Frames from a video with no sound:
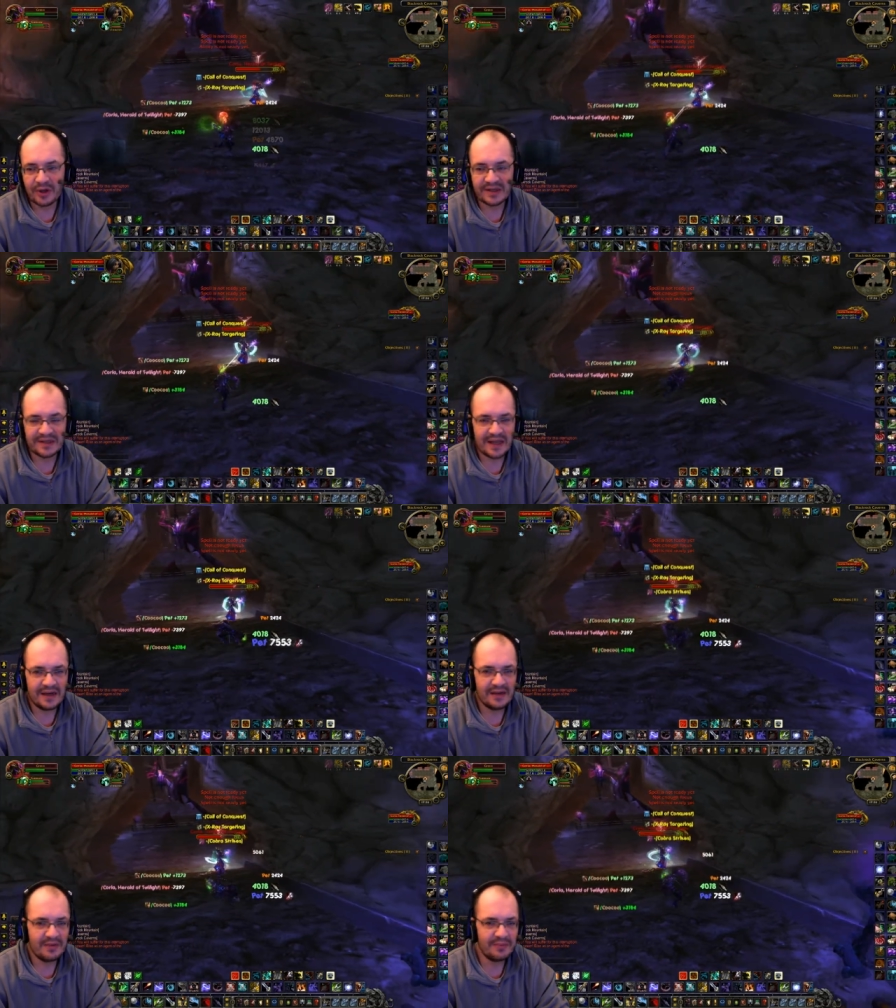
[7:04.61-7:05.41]
You can
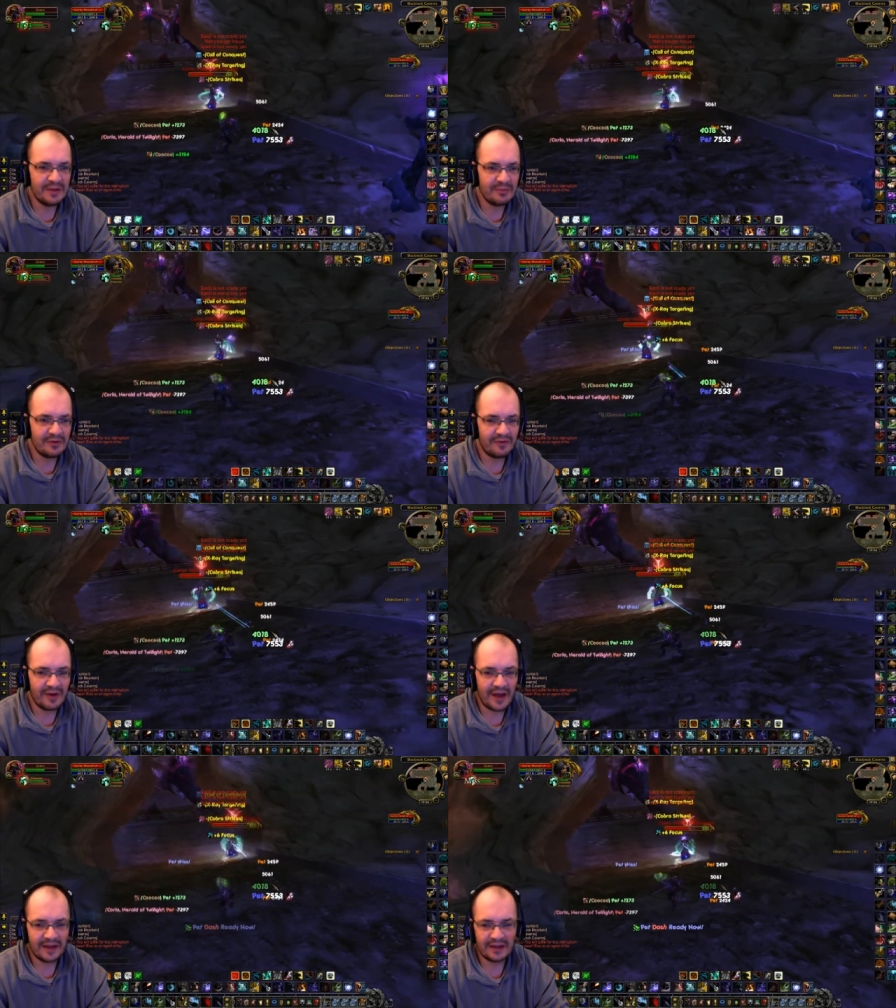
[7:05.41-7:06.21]
stand in the beam
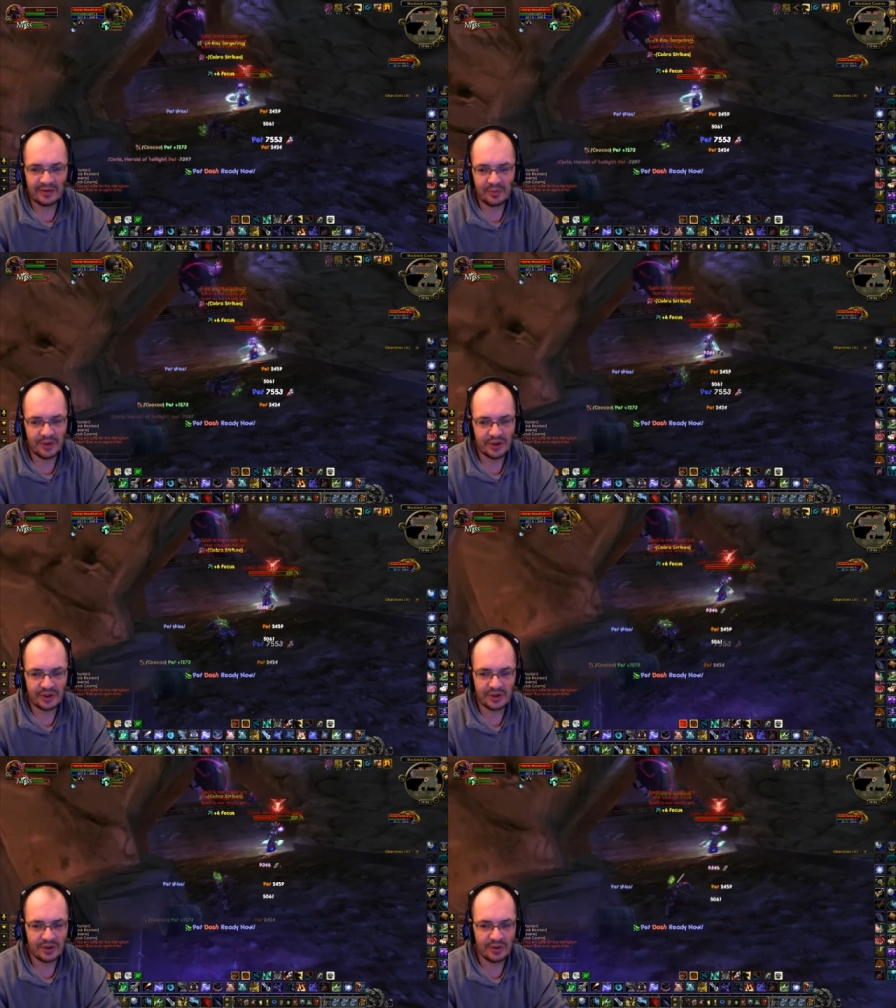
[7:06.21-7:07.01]
of light,
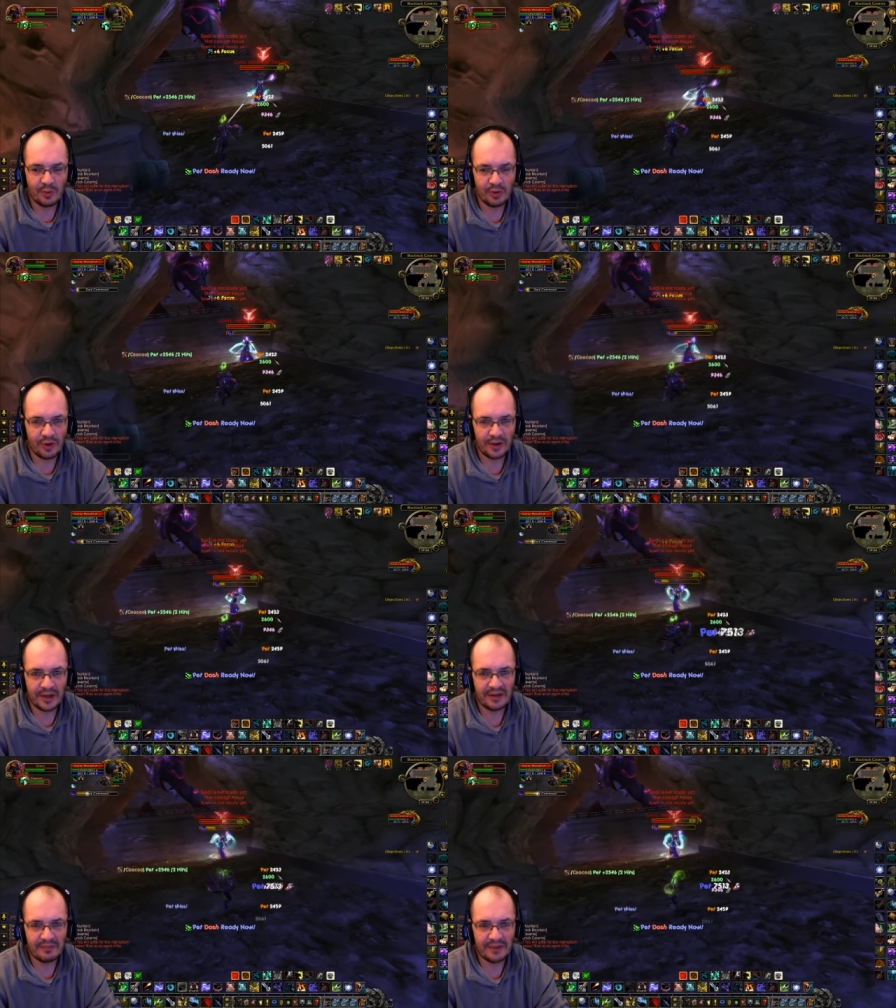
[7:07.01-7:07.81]
which will
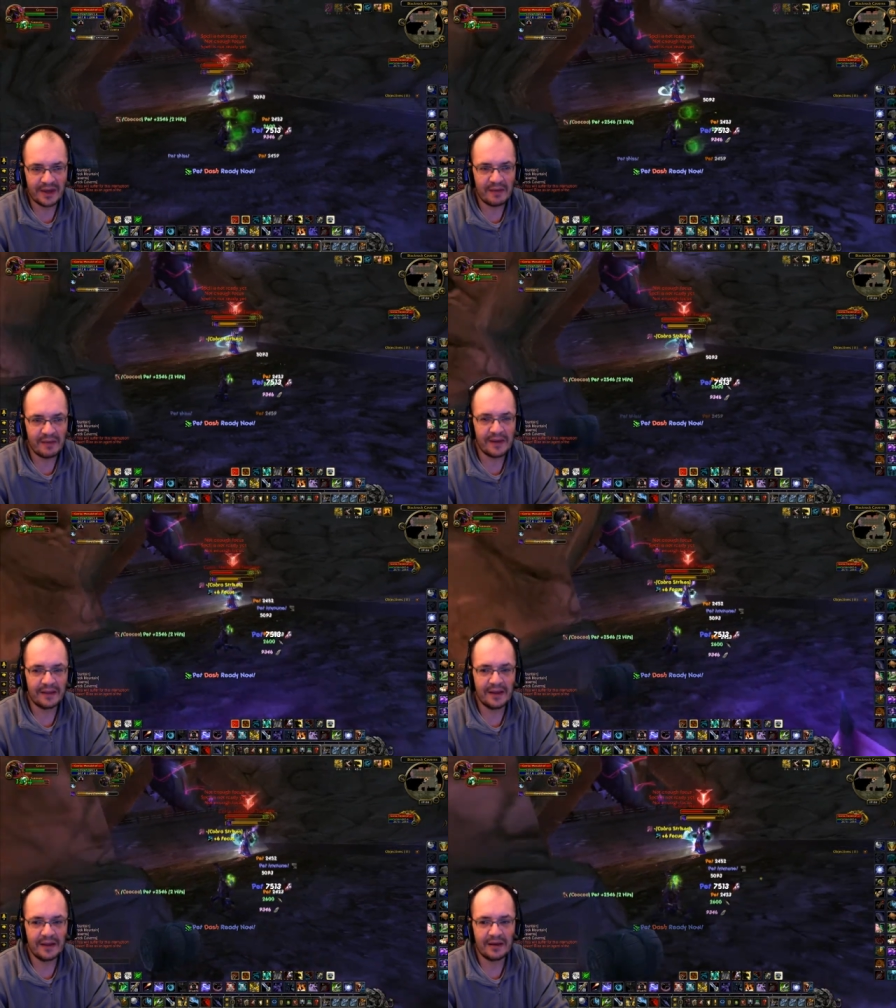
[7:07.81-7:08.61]
not let him become
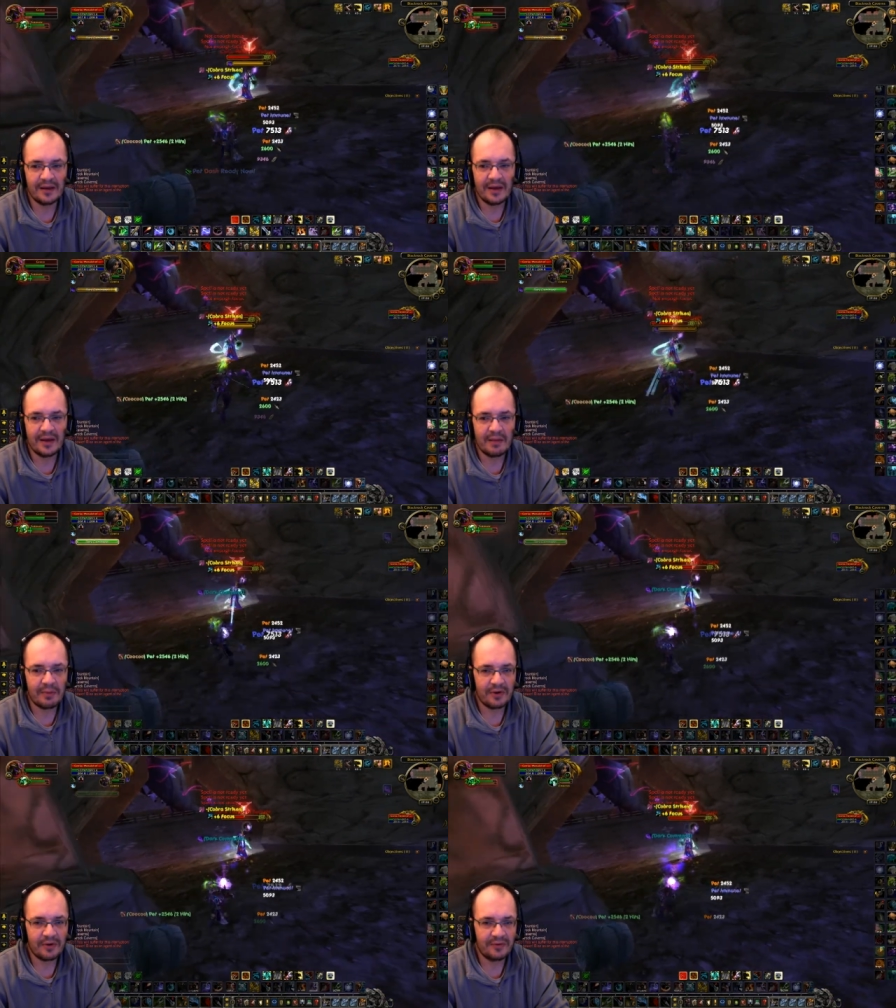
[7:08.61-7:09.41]
like that,
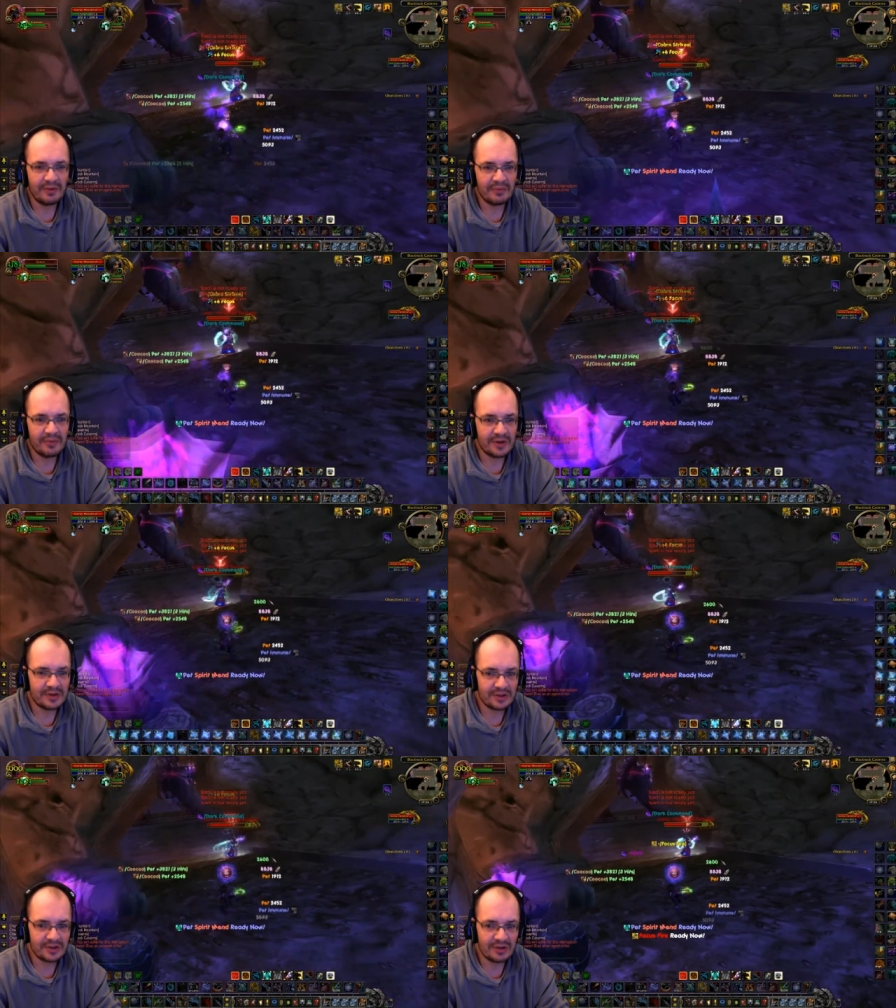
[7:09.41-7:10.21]
but after
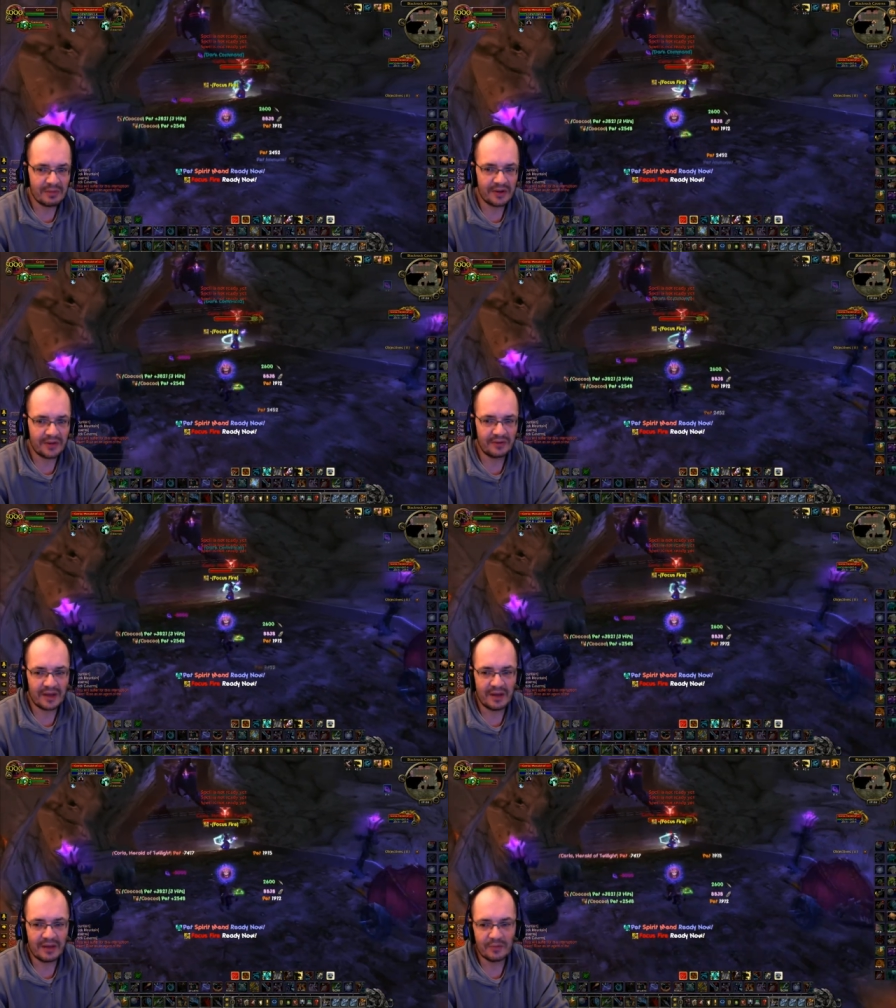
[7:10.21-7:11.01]
a certain amount of
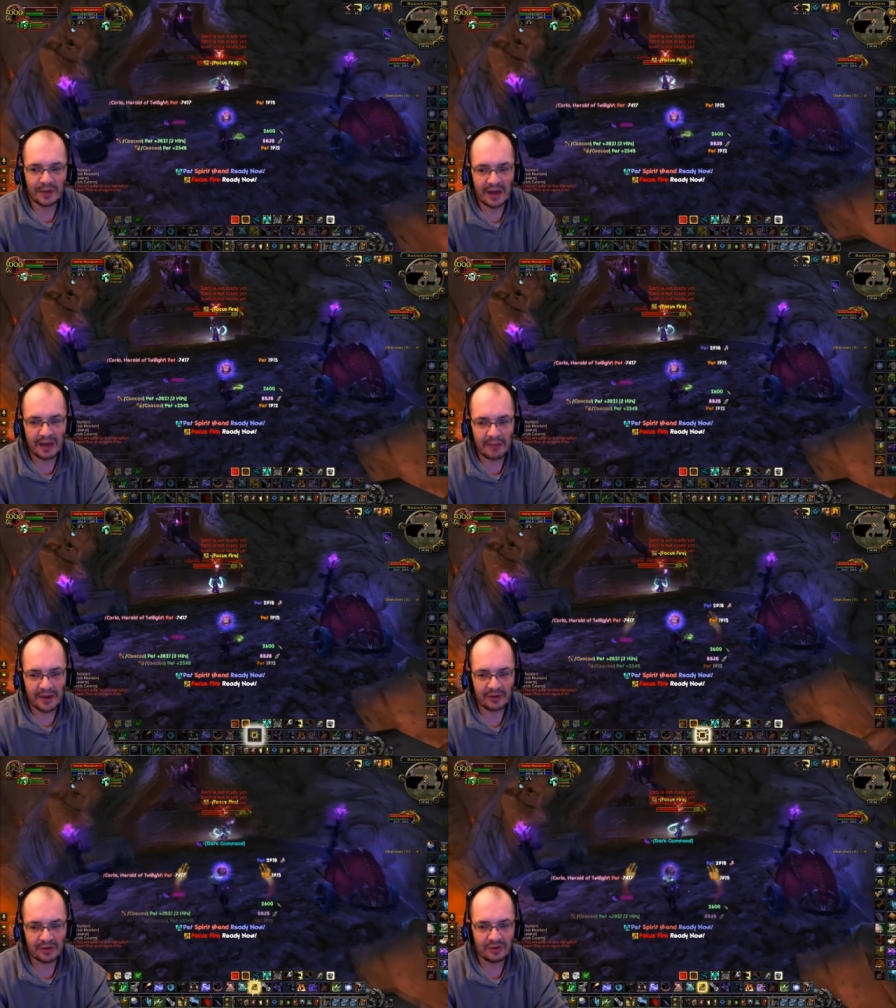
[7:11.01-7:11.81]
time you become
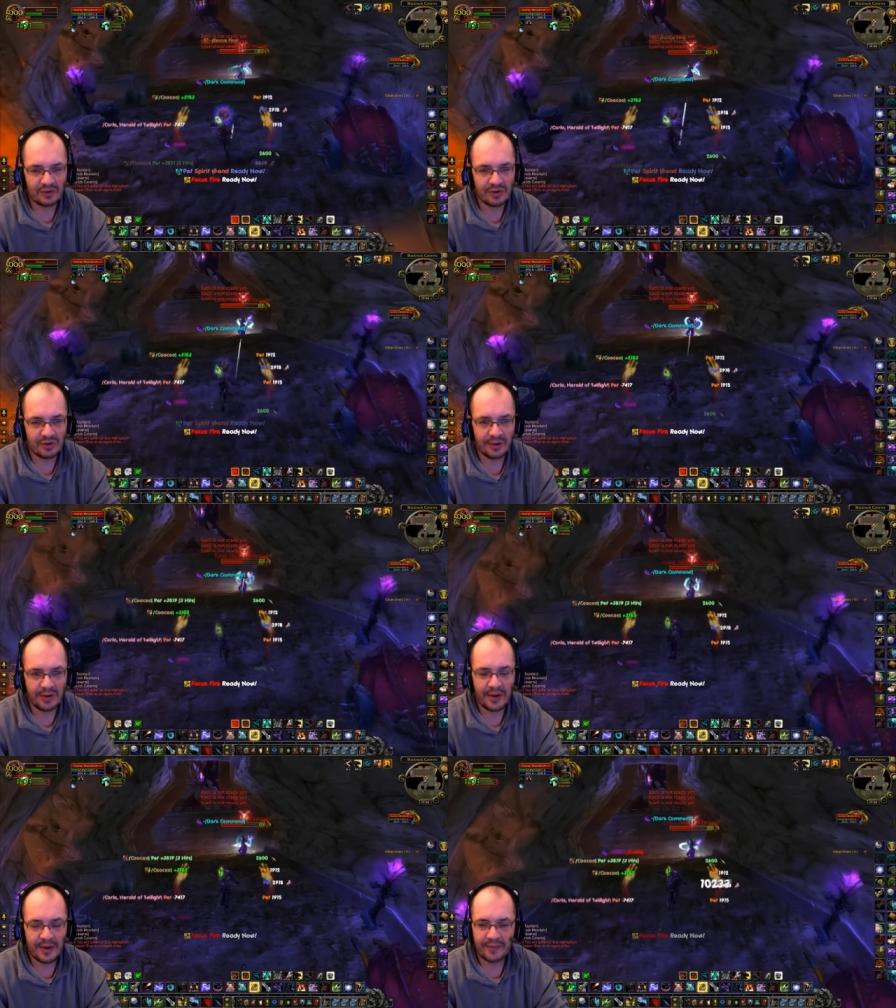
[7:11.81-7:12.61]
mind controlled.